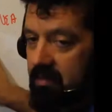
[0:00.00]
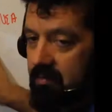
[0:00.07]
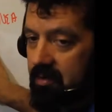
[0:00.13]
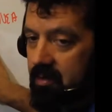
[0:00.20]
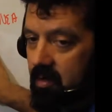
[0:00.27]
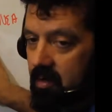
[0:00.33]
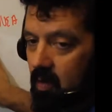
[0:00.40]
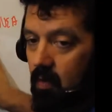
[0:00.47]

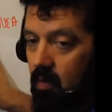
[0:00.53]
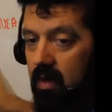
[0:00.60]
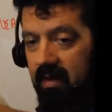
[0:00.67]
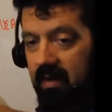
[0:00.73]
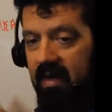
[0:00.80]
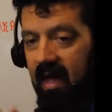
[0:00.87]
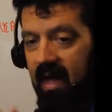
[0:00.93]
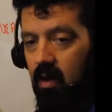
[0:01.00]
to the cornea,
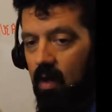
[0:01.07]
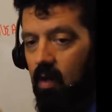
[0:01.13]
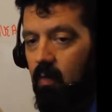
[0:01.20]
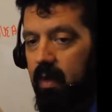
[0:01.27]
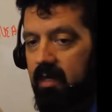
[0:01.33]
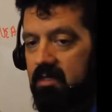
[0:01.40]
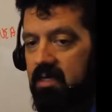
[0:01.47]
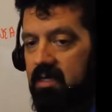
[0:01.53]
but not
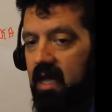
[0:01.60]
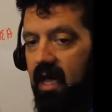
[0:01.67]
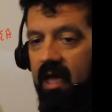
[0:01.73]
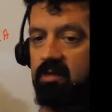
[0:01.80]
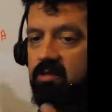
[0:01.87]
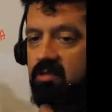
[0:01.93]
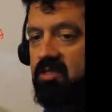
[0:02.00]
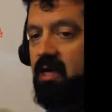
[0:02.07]
always.
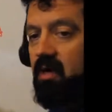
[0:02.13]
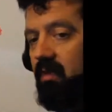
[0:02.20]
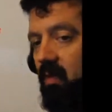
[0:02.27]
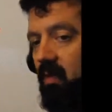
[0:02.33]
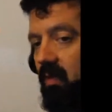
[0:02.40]
And there's generally only